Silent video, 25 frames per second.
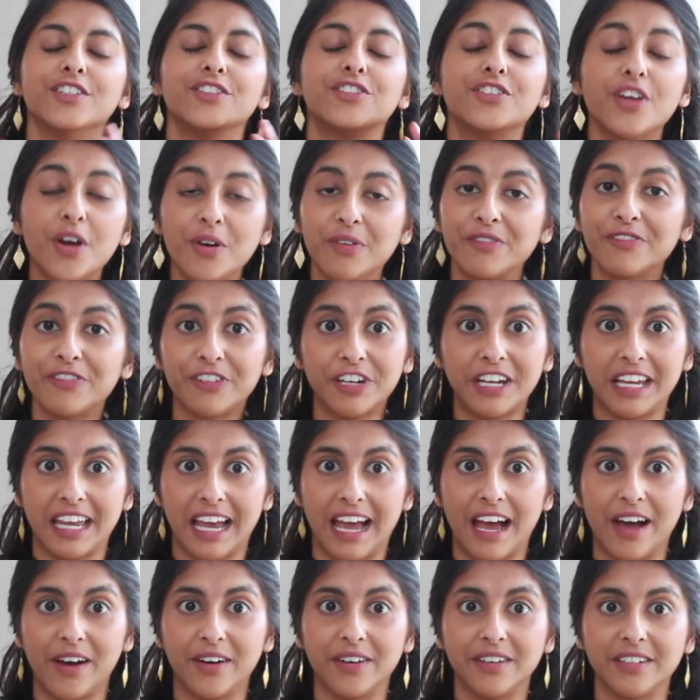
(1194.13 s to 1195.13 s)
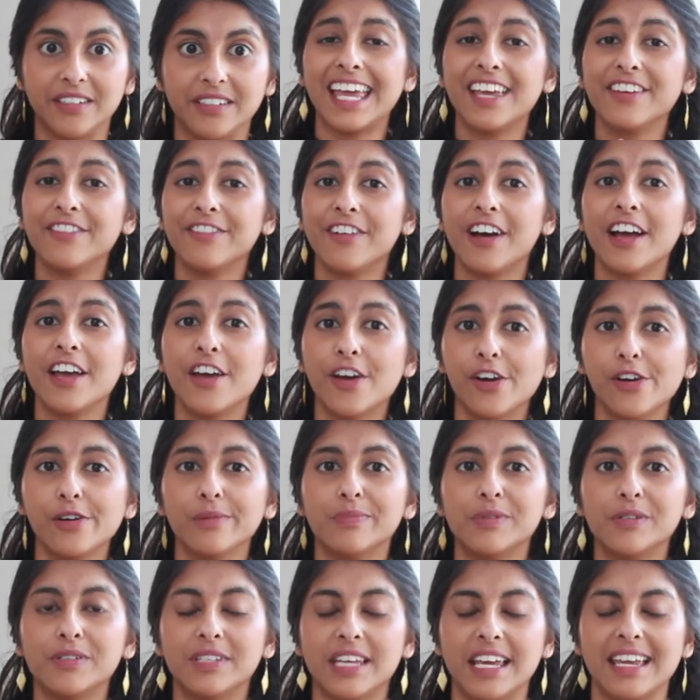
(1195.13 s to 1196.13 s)
Don't freak out. If I
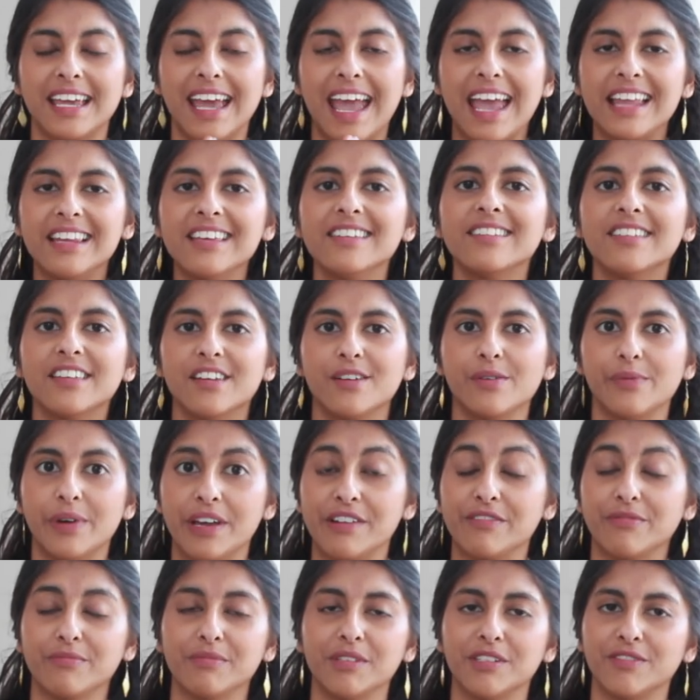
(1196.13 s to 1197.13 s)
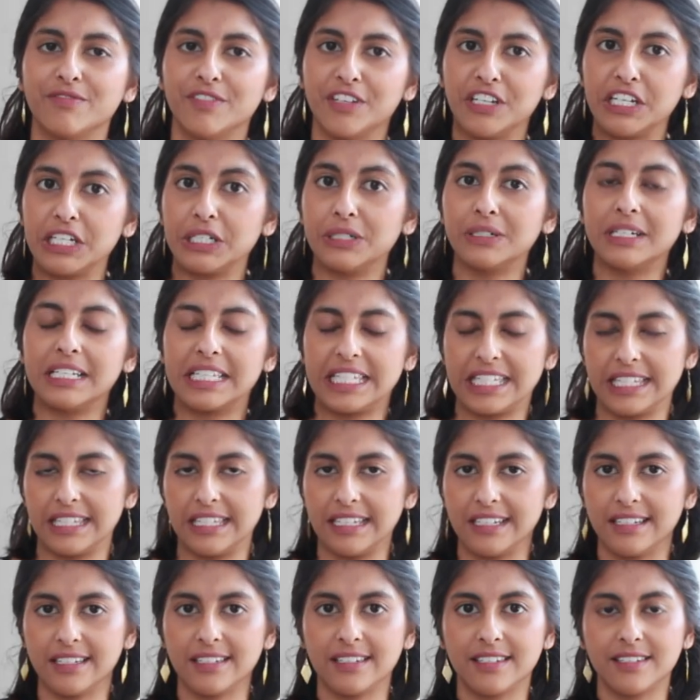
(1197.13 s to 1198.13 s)
hope you take anything away from this video, it's
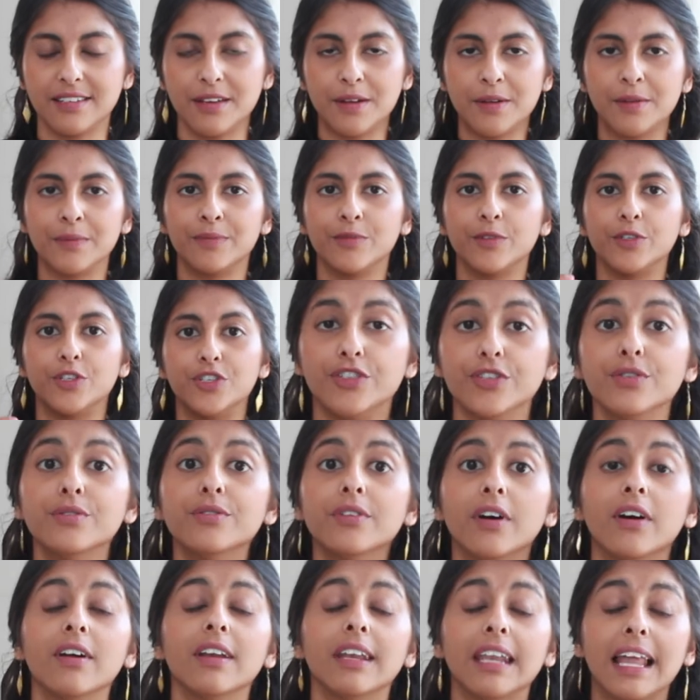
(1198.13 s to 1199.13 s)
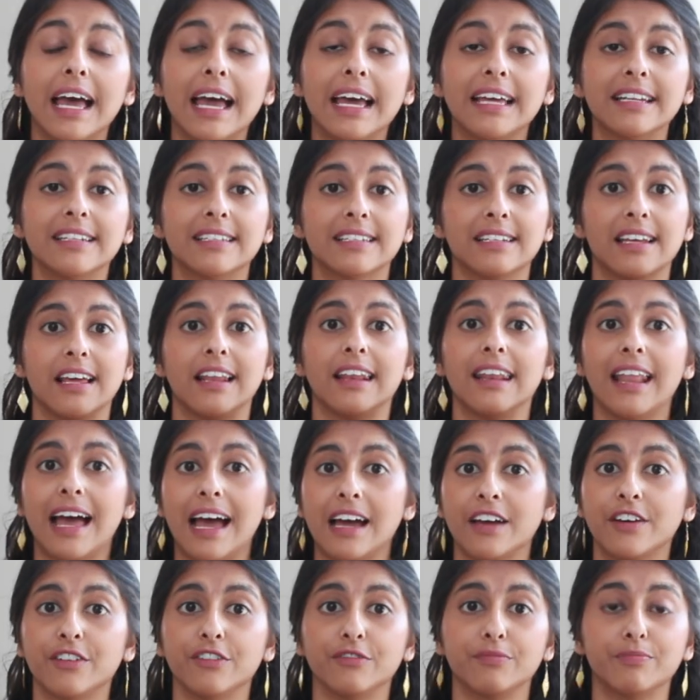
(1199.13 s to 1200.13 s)
this. Do not let a
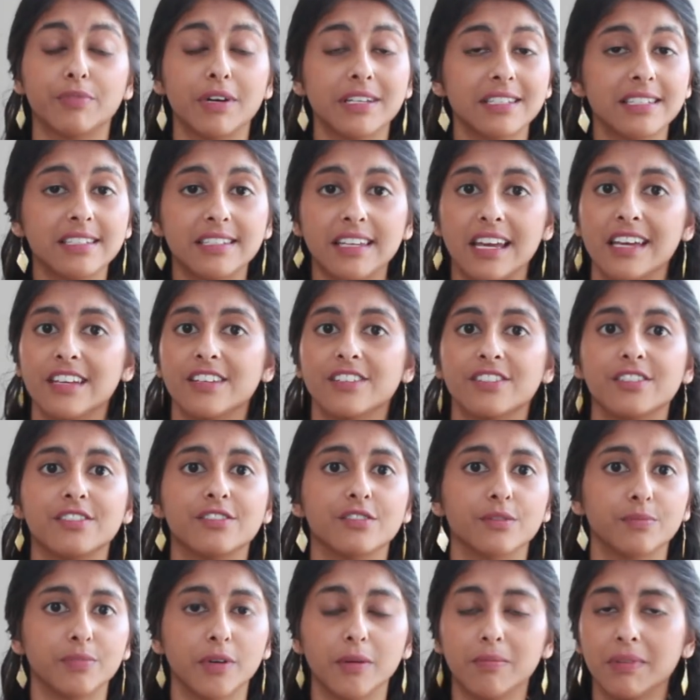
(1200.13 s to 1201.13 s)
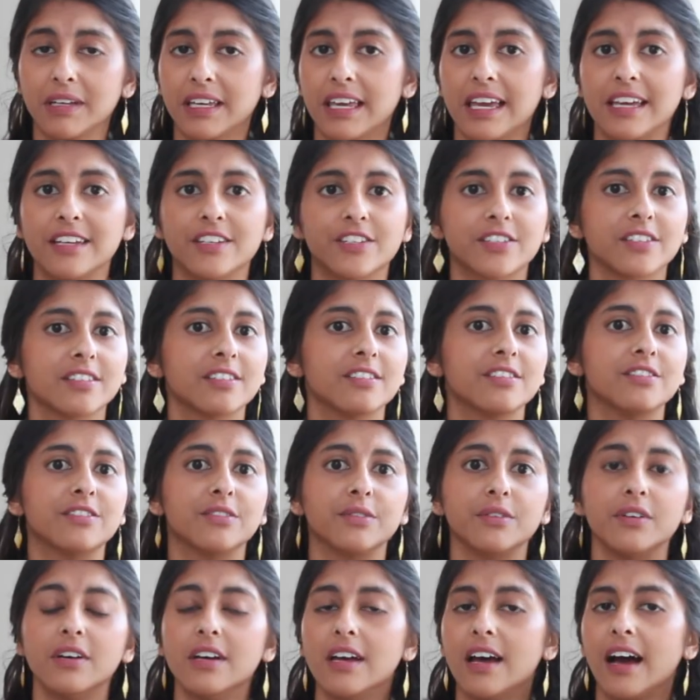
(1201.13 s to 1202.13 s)
lack of presentations or publications
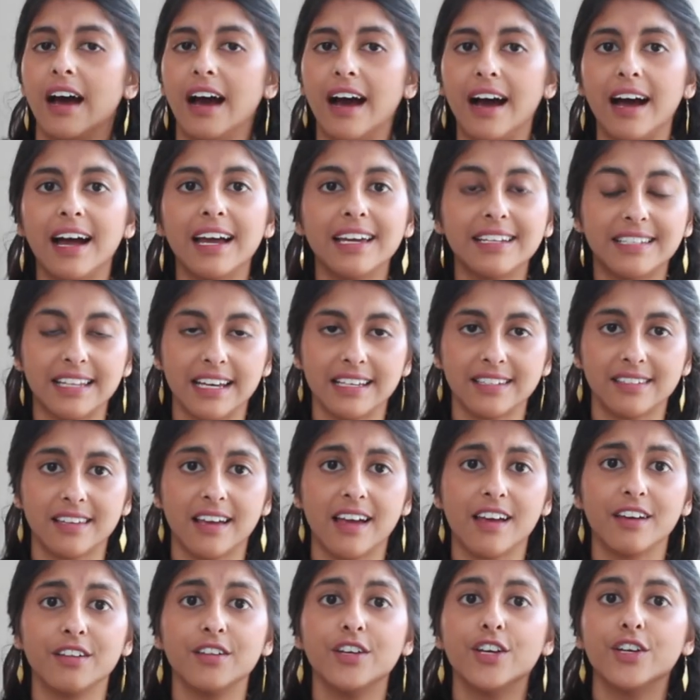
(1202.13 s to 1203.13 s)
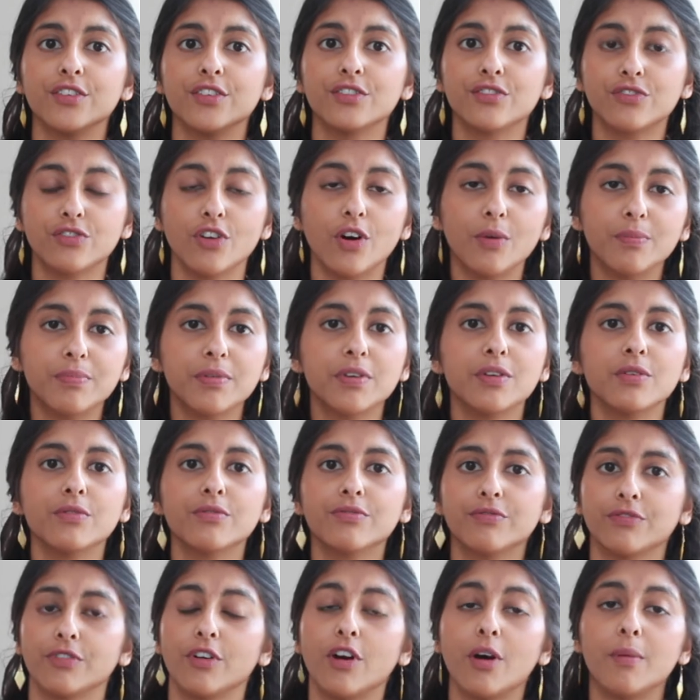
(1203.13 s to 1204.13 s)
or a high decile stop you
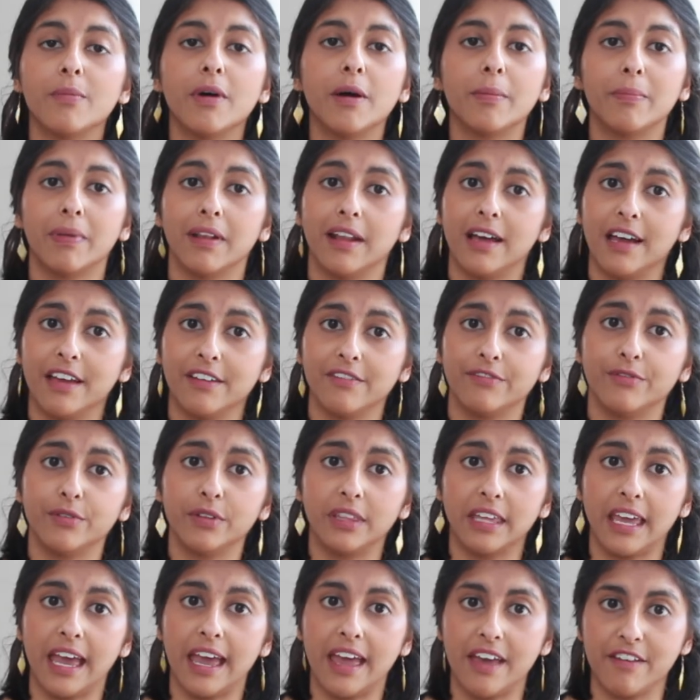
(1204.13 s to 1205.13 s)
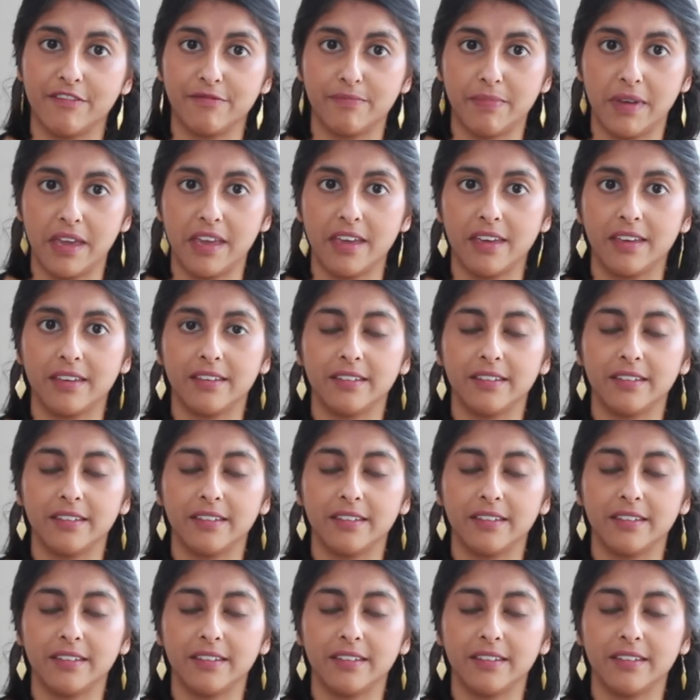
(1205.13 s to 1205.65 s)
from applying for the AFP.